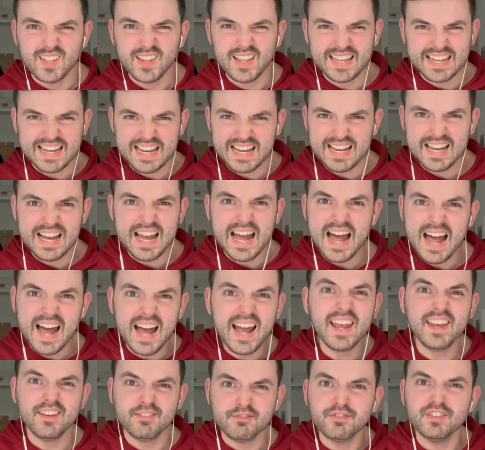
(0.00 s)
Like,
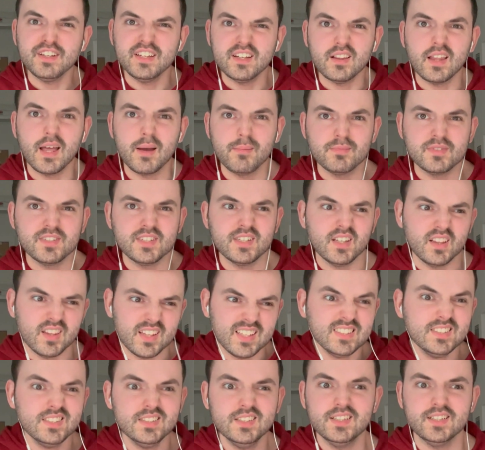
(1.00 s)
I feel empty
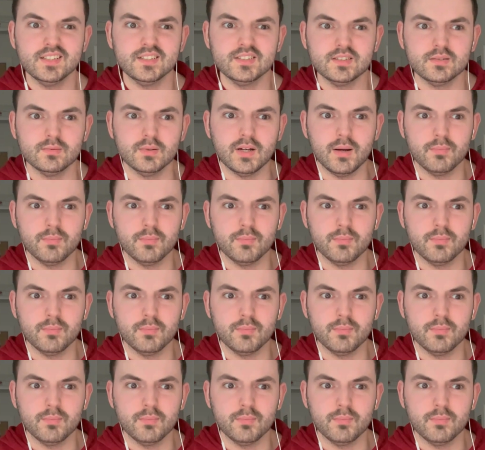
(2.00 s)
listening to it.